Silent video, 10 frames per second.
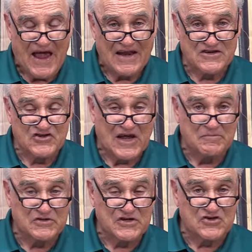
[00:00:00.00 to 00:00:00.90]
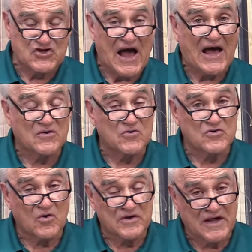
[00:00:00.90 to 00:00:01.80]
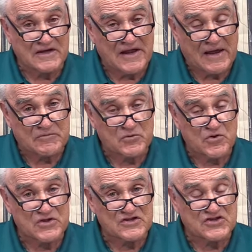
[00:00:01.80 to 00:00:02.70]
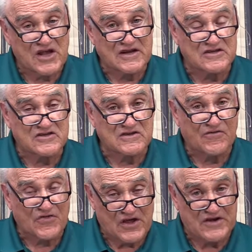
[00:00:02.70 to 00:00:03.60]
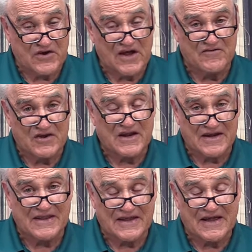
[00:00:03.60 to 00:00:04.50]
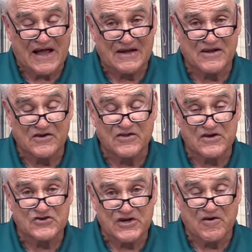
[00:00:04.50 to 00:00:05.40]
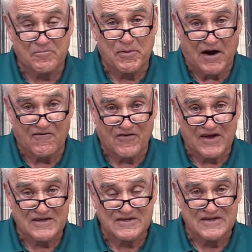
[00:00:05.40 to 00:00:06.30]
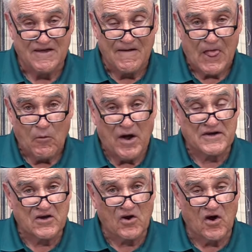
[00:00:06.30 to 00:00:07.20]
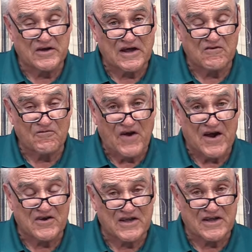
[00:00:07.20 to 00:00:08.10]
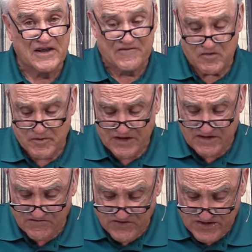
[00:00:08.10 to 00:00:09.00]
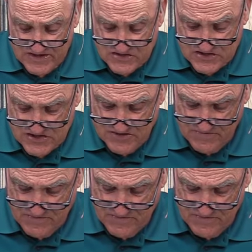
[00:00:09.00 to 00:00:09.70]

And James and John, whose nicknames were the Sons of Thunder, evidently they got into their share of bar fights, wanted to call down fire to kill everybody in the village.